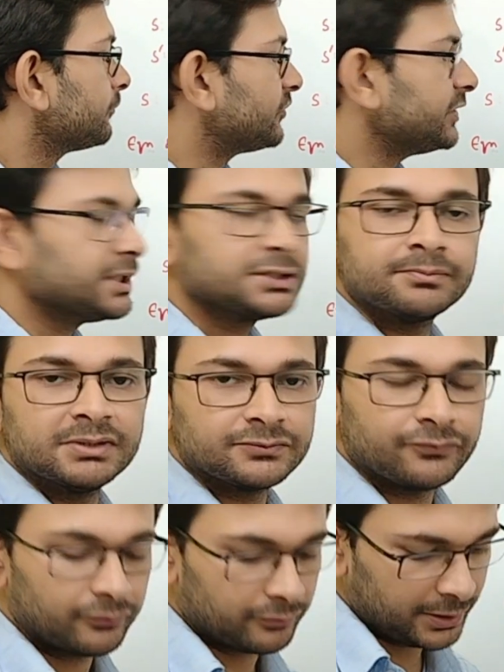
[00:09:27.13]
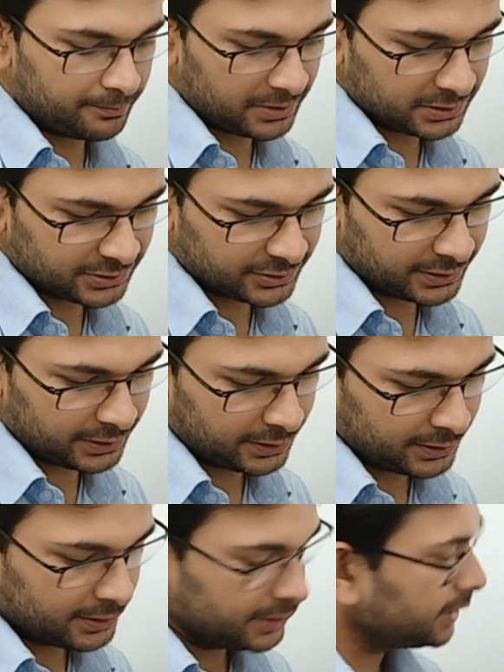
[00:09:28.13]
3x plus 4y plus 3
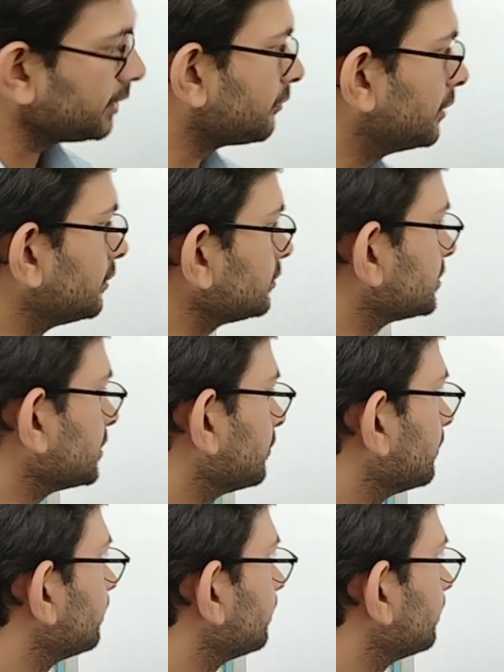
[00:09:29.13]
equal to 0.